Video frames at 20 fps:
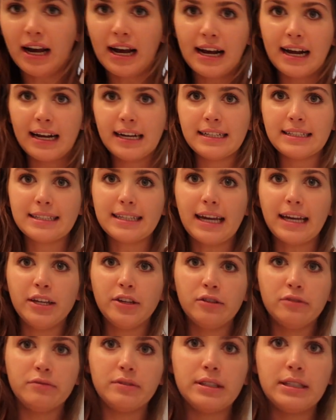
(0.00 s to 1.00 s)
guys, I
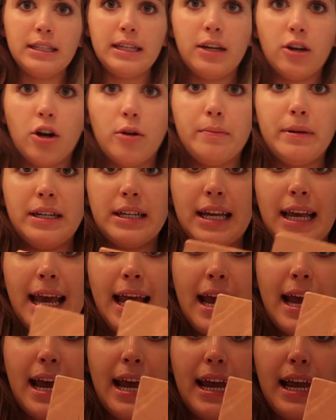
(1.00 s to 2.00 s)
use the Urban
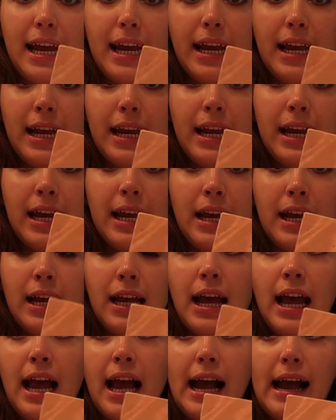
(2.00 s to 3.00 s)
Decay
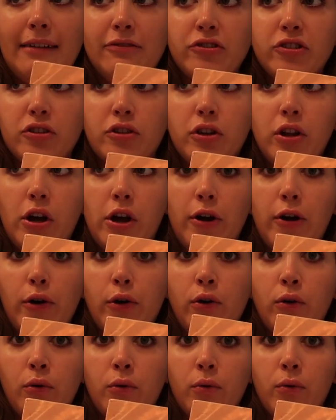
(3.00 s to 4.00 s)

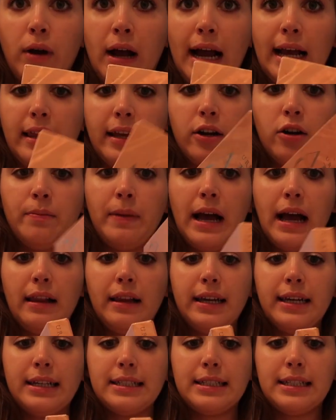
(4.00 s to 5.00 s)
Afterglow highlighter
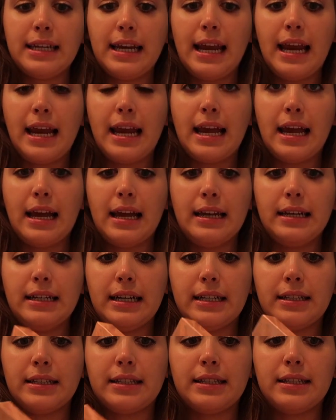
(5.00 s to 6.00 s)
palette and
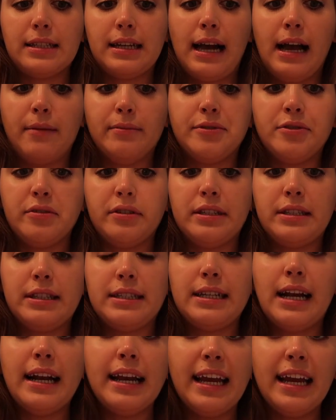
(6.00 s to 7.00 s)
it's absolutely
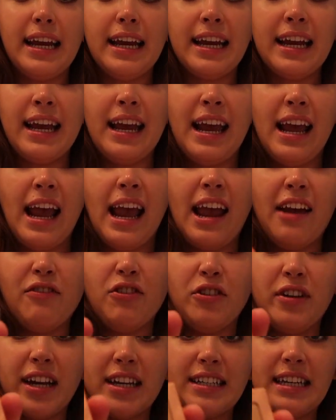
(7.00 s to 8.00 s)
stunning. If
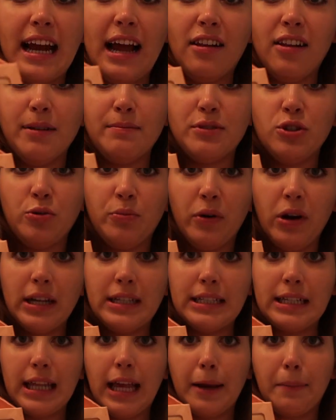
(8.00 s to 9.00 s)
you can't tell, I'm super
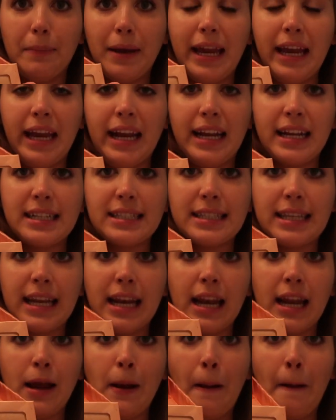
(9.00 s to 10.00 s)
into like pinks
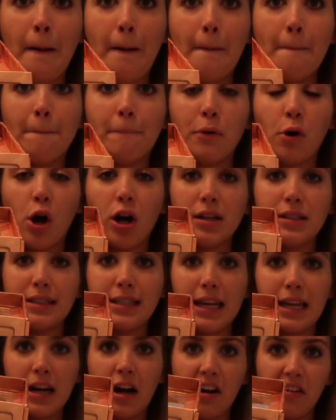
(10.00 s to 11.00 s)
and
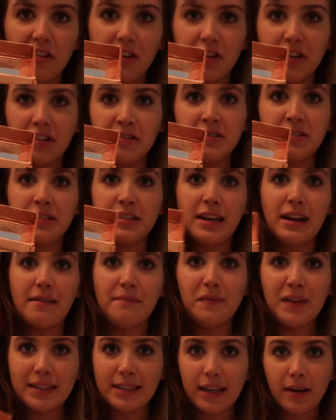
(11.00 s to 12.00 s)
bronzy colors.
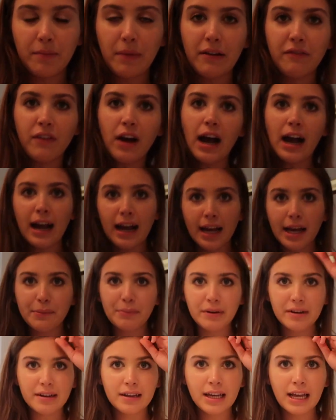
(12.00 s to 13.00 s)
That's like my
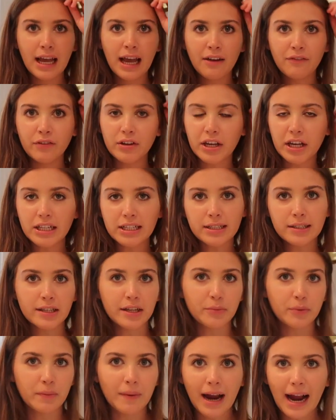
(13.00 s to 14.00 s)
vibe. I feel like it looks
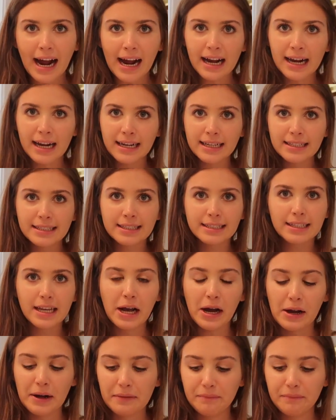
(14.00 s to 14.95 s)
good with my eyes.